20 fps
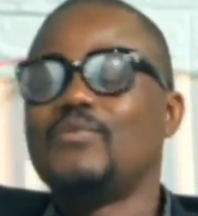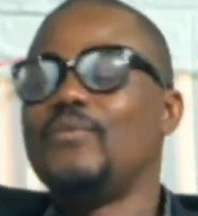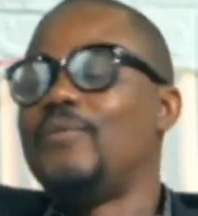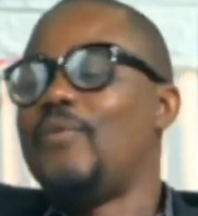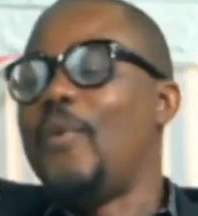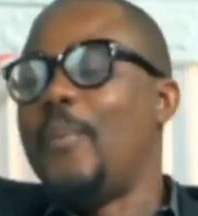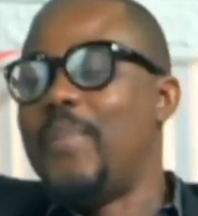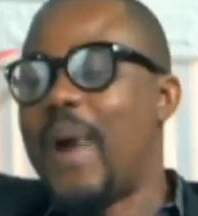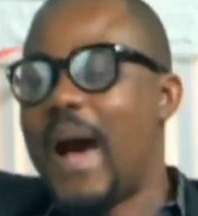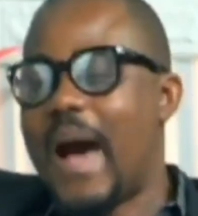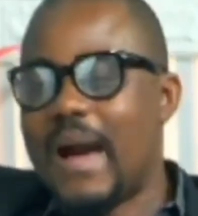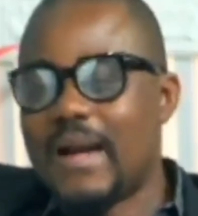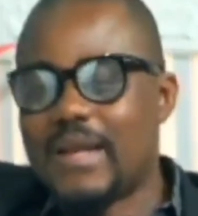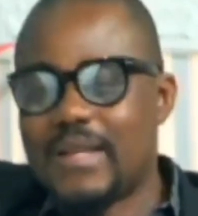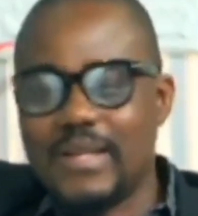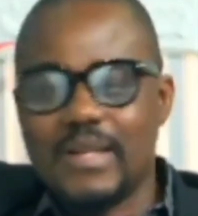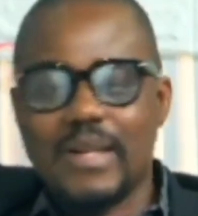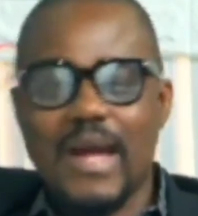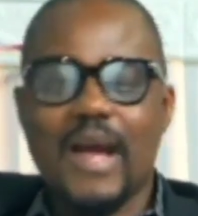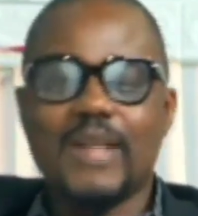for
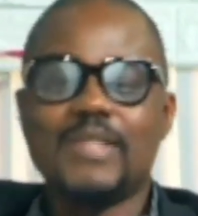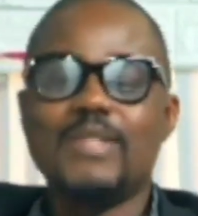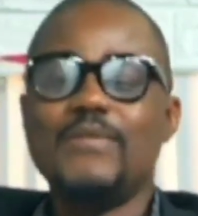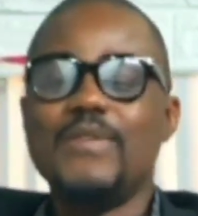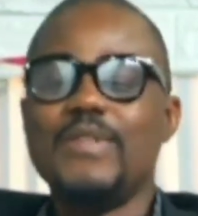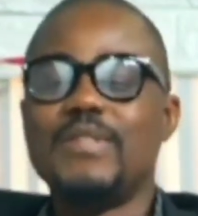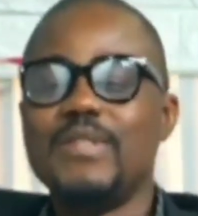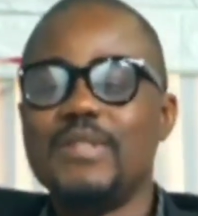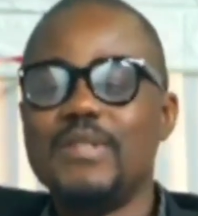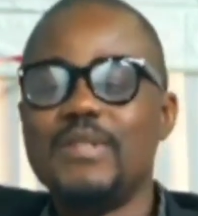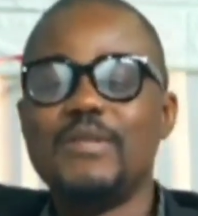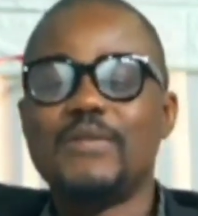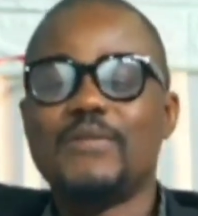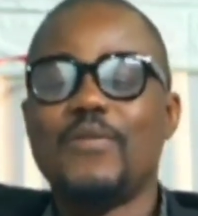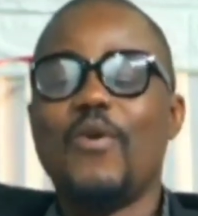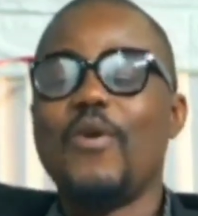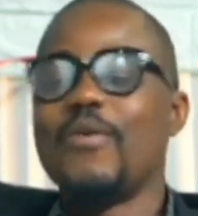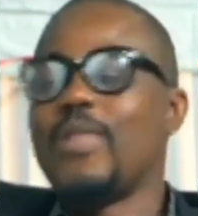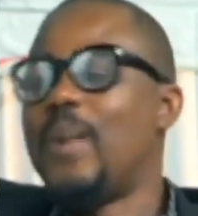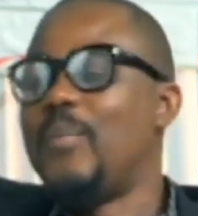banking activities, for
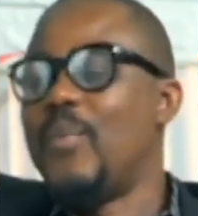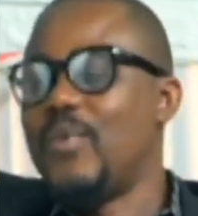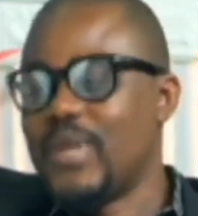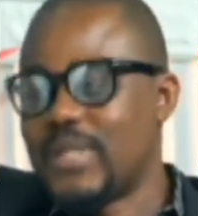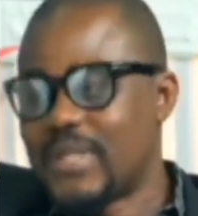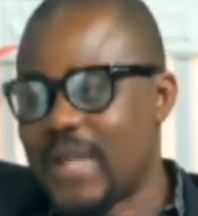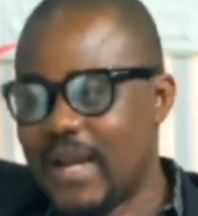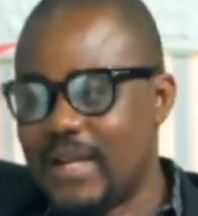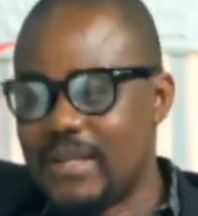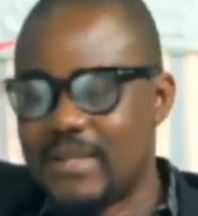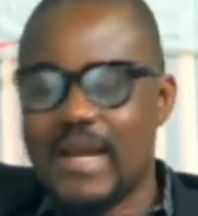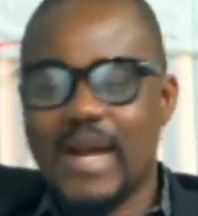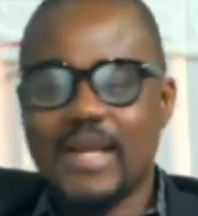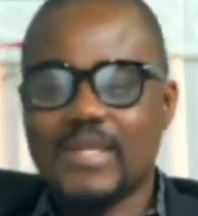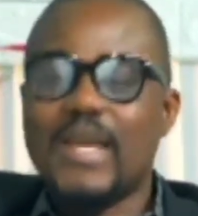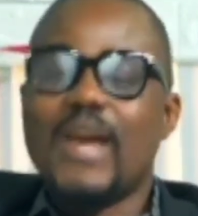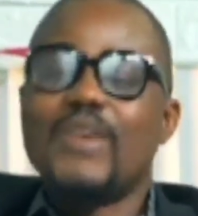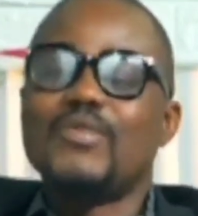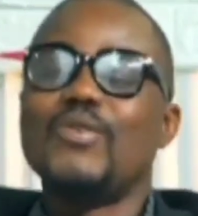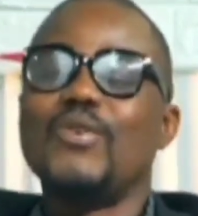other monetary
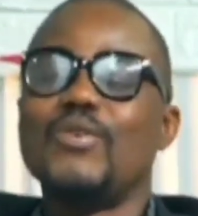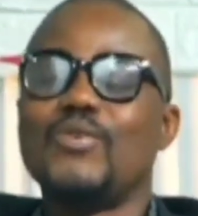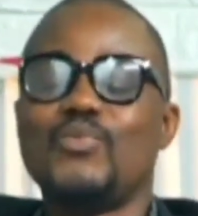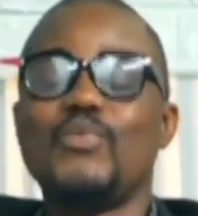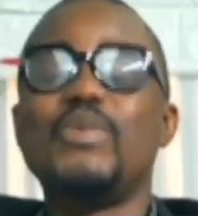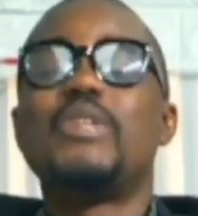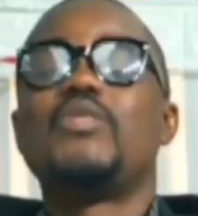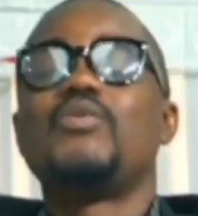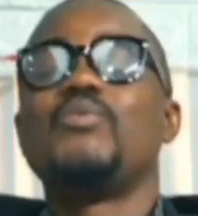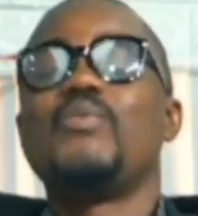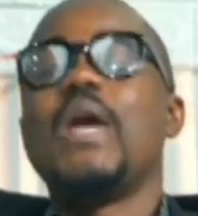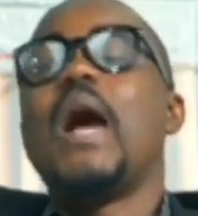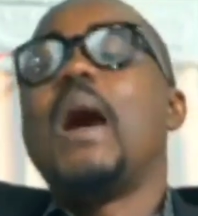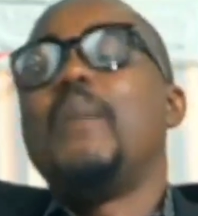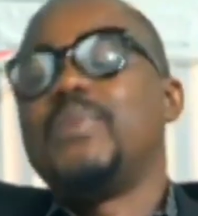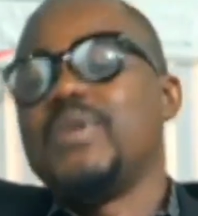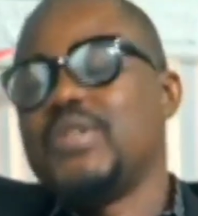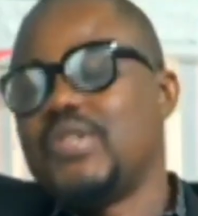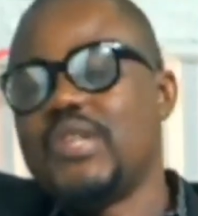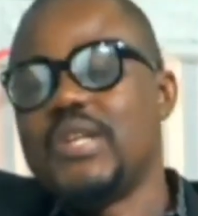transactions, which we
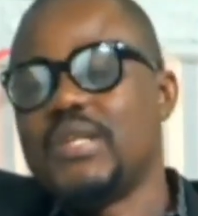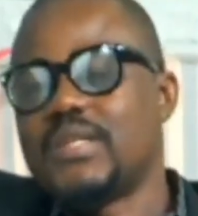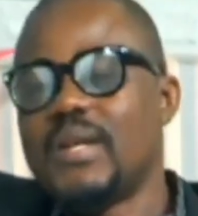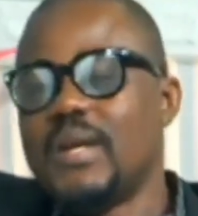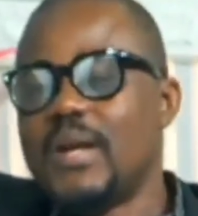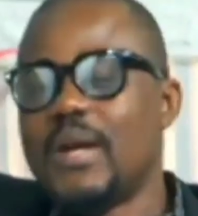appreciate.